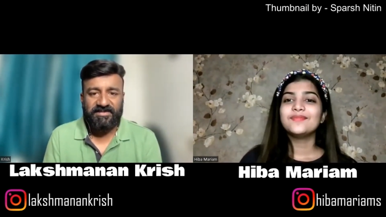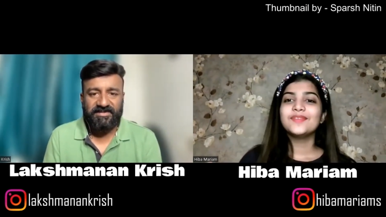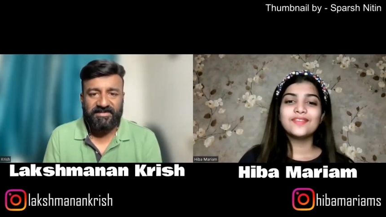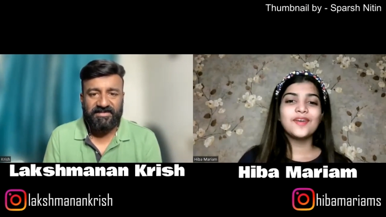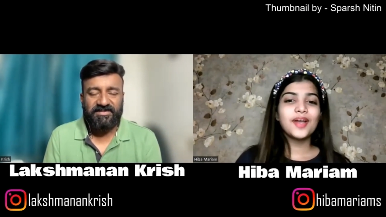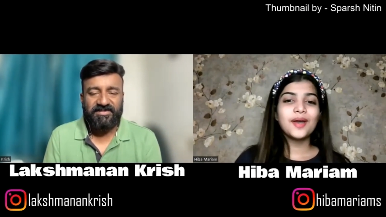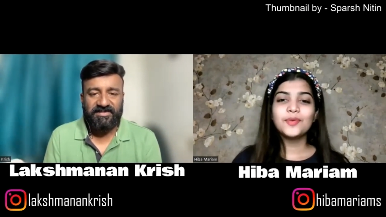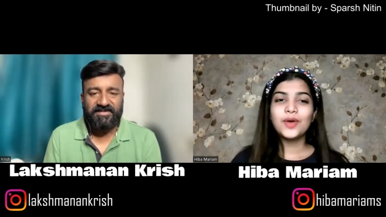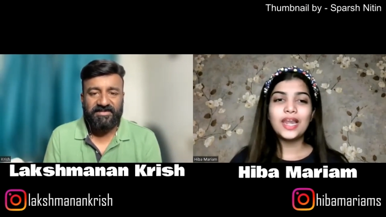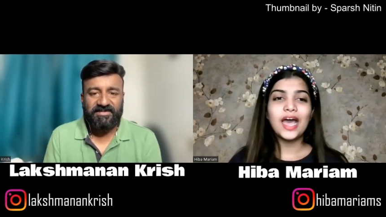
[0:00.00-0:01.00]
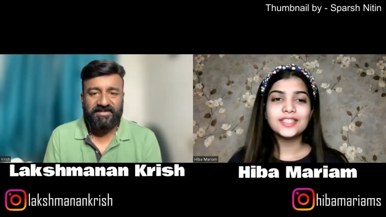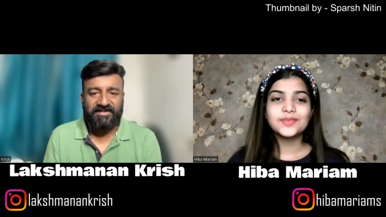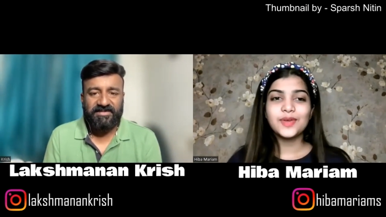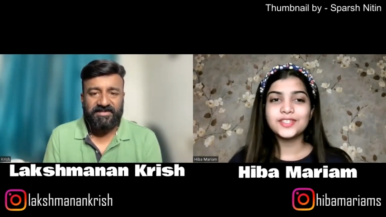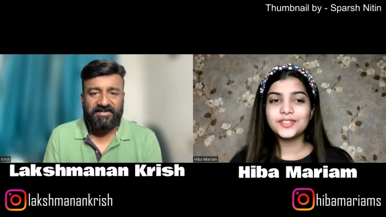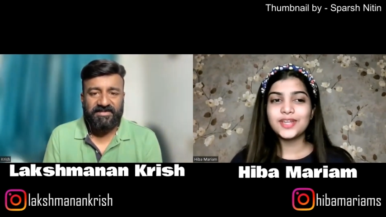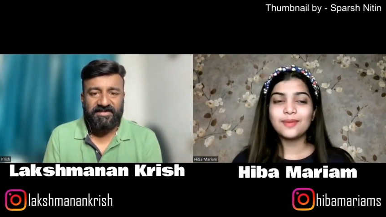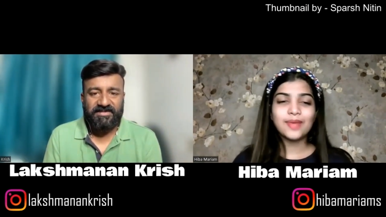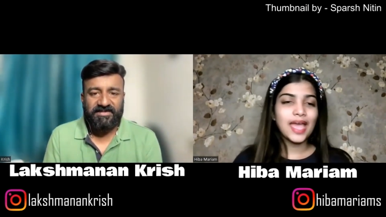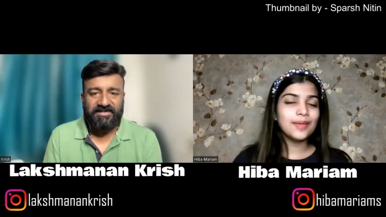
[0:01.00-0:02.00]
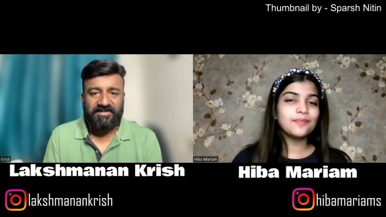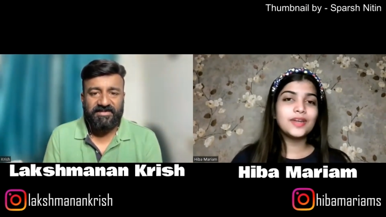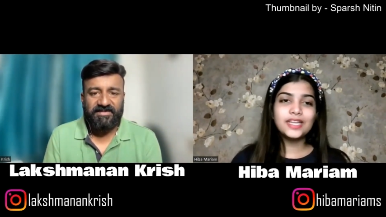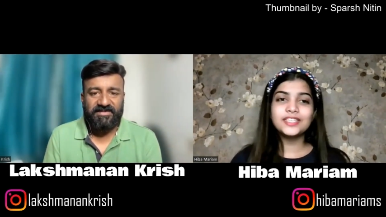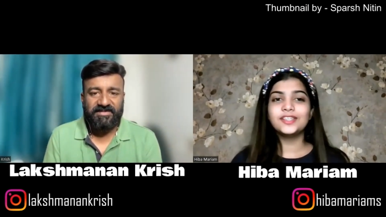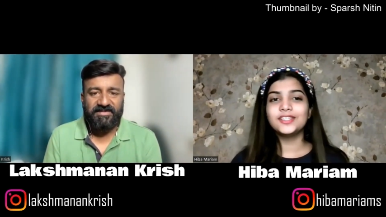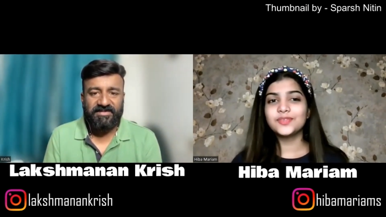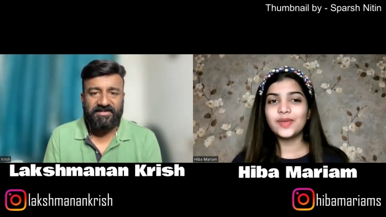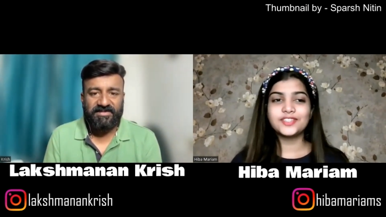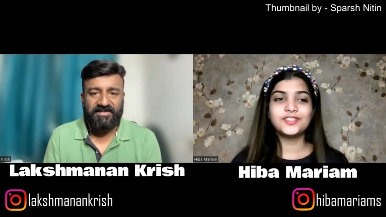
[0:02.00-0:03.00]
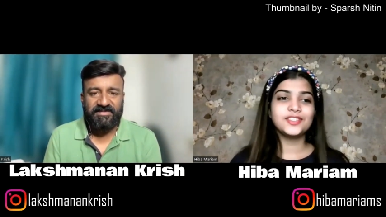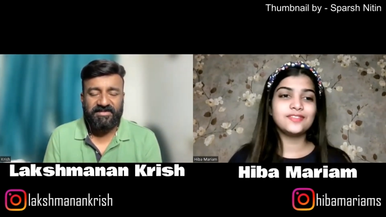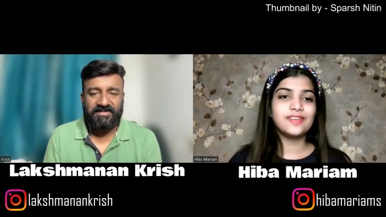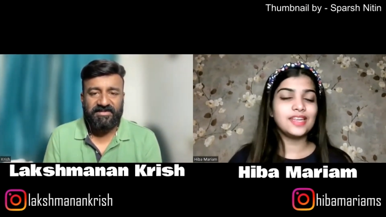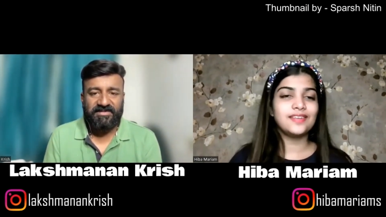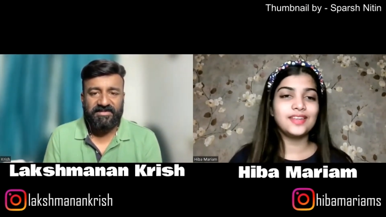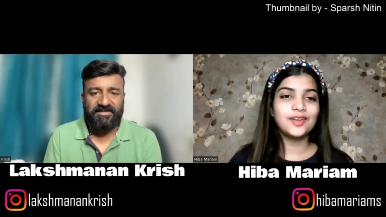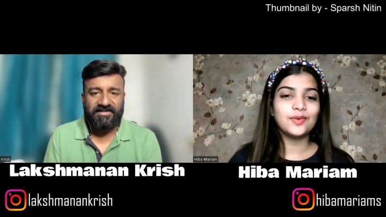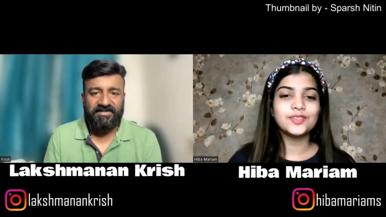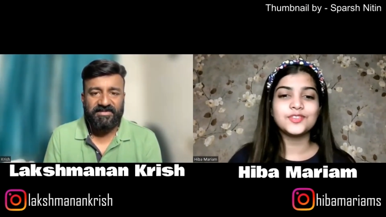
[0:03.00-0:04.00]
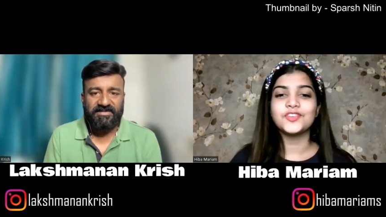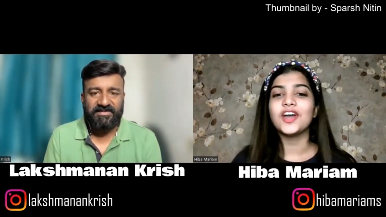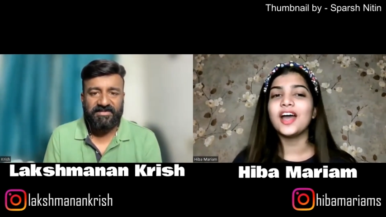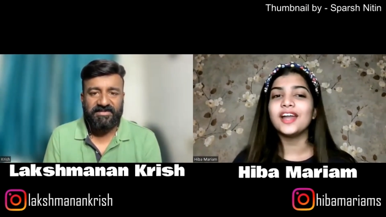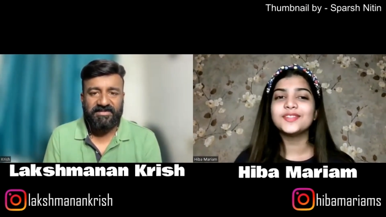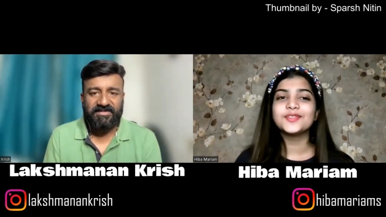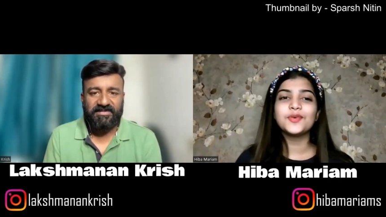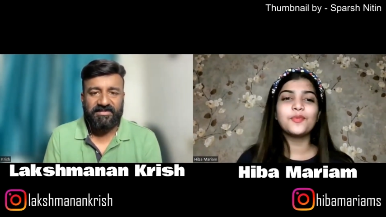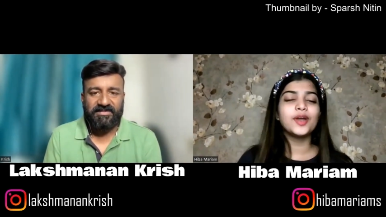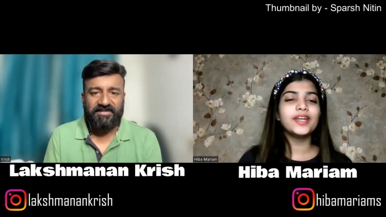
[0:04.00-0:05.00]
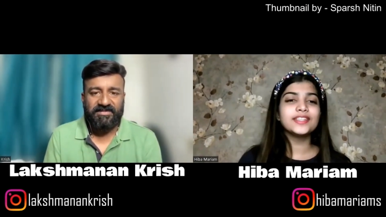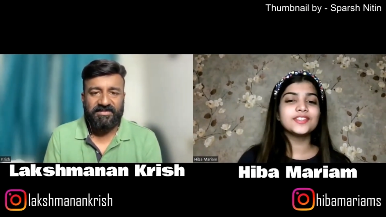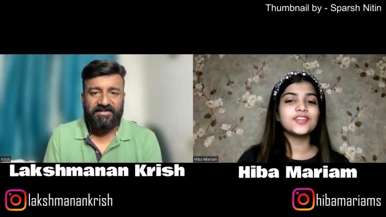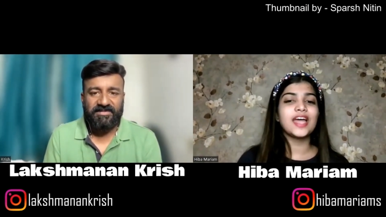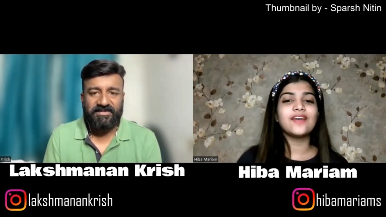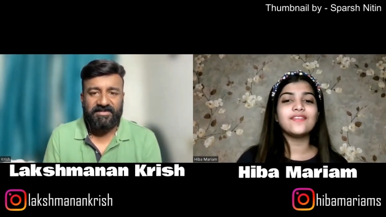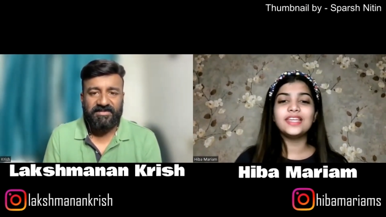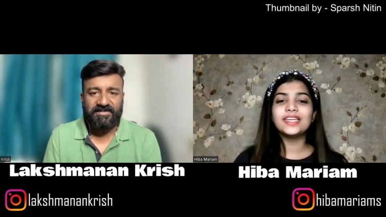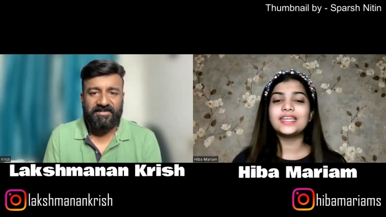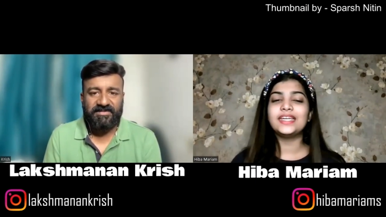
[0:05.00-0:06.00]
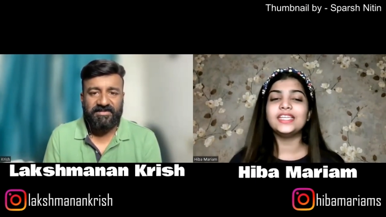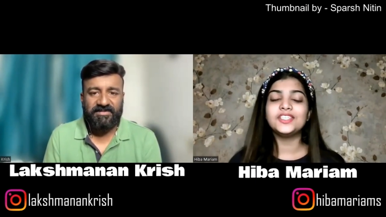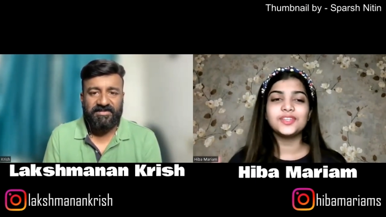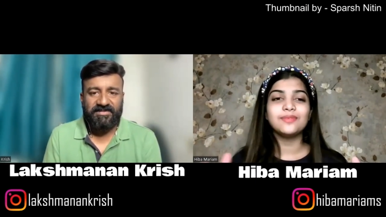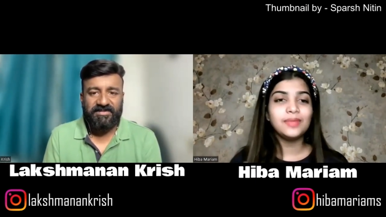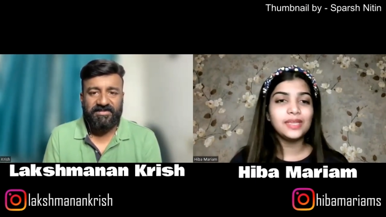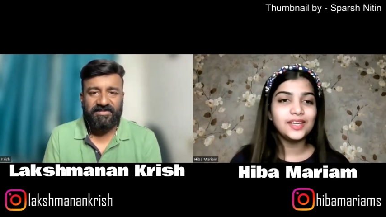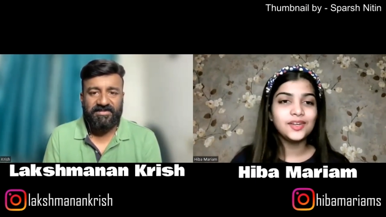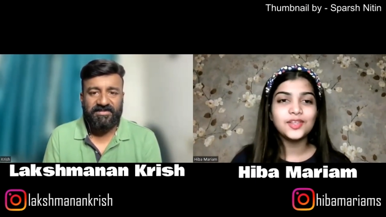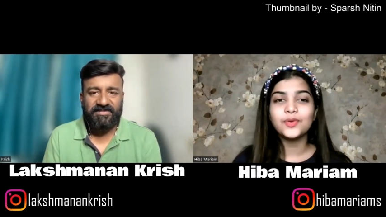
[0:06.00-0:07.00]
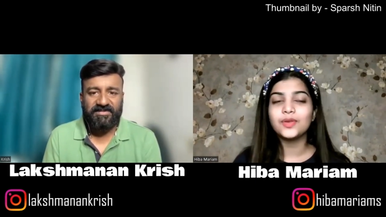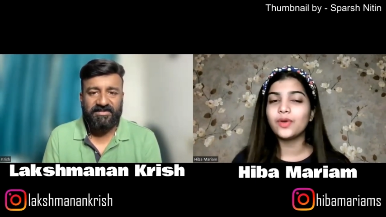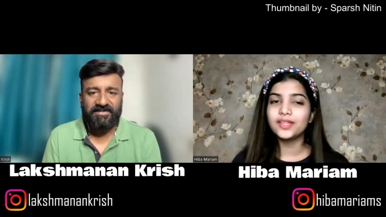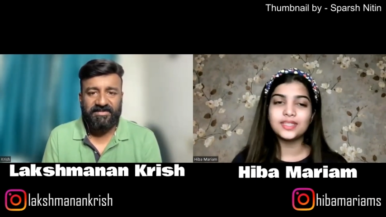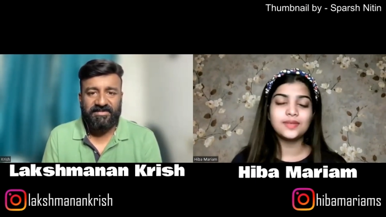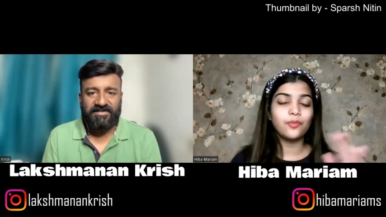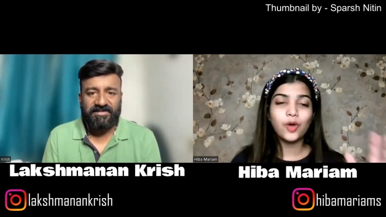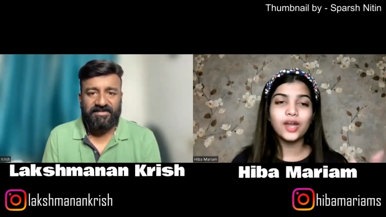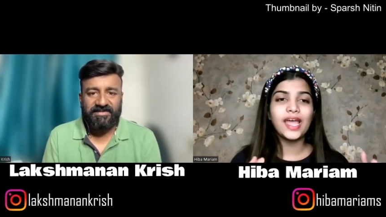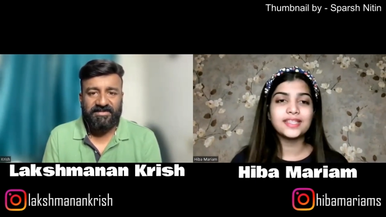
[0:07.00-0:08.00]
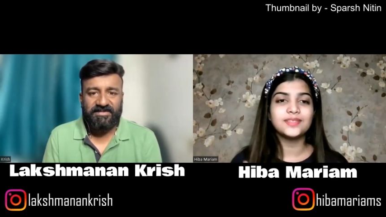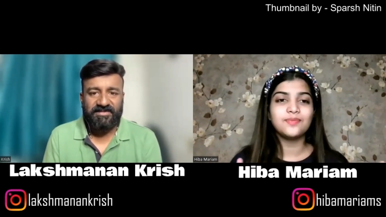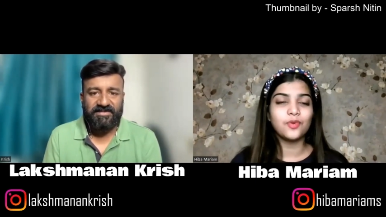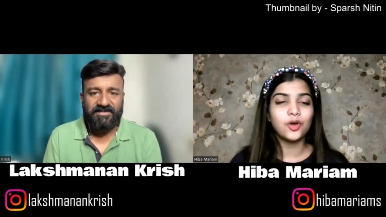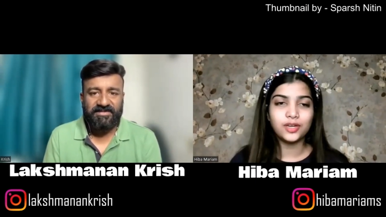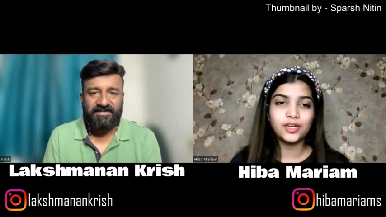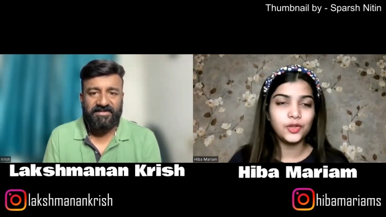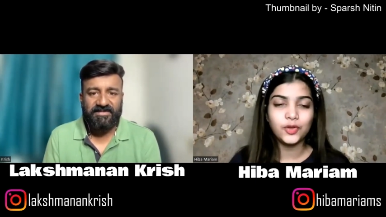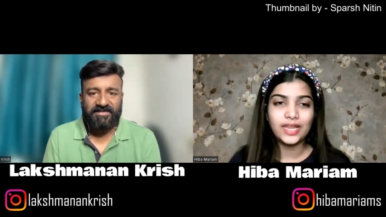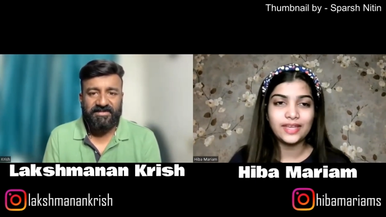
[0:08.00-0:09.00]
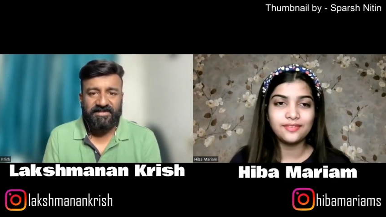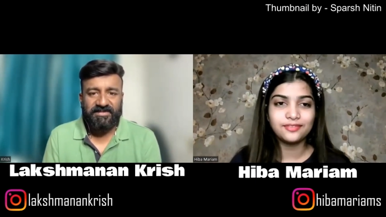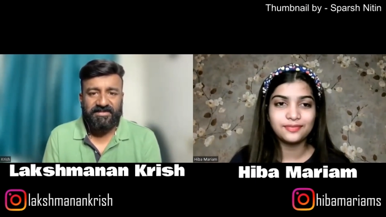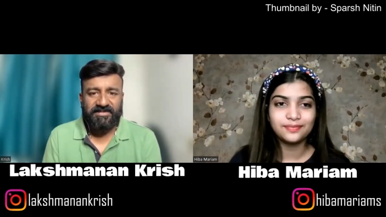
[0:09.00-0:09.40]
Speaker 1: We've now come to our last question. I'm I'm pretty sure this question is very very close to your heart. So what does traveling and teaching mean to you, and what has it what has it brought into your life?